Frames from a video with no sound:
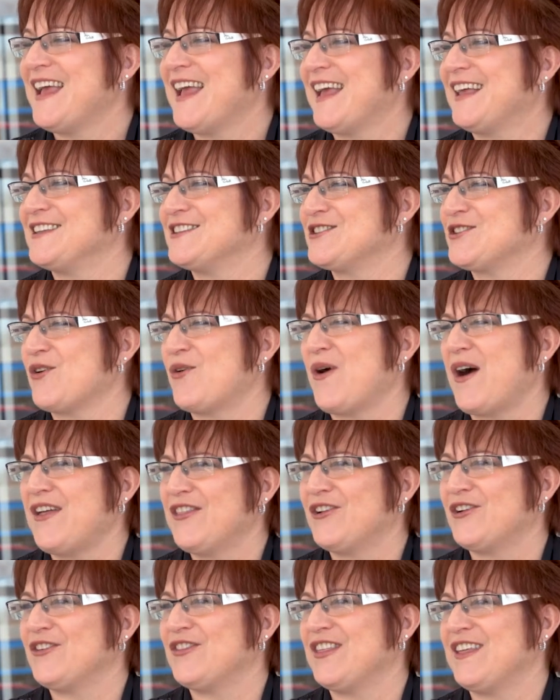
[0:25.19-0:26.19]
And so
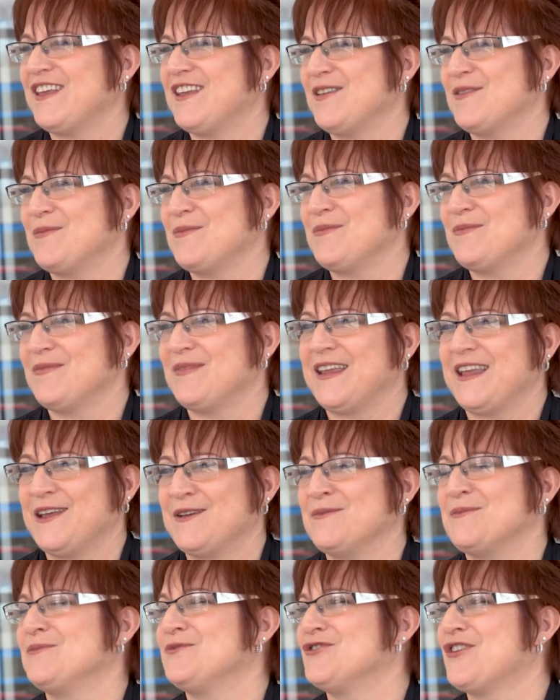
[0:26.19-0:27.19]
other than
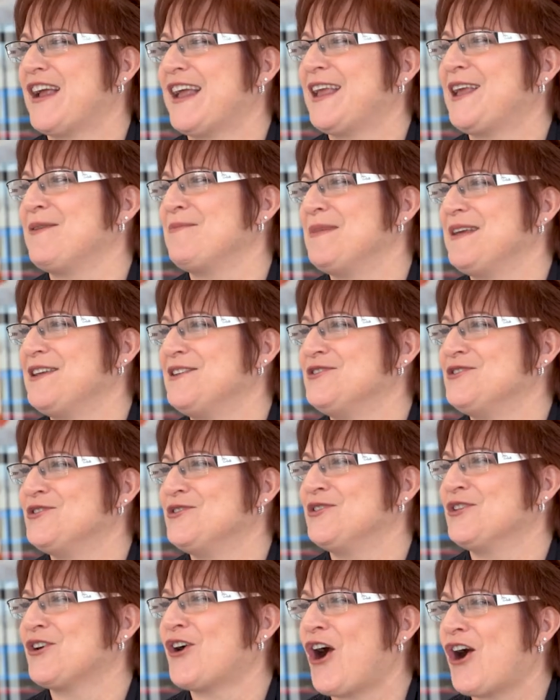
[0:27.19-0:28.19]
him dragging me
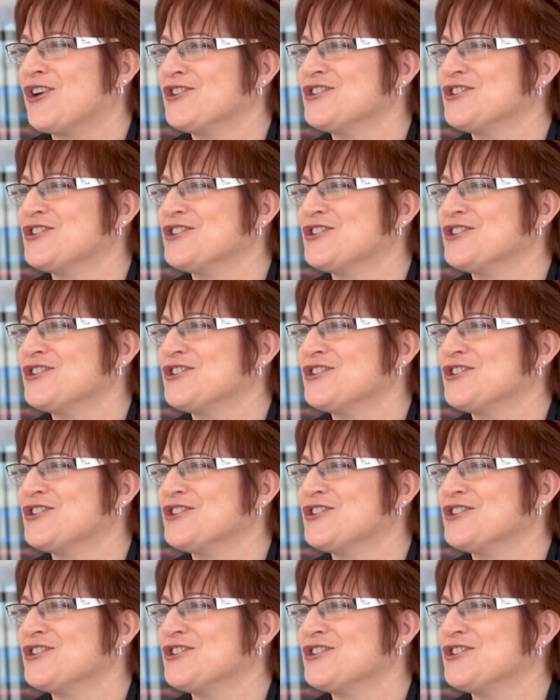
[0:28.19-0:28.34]
to the car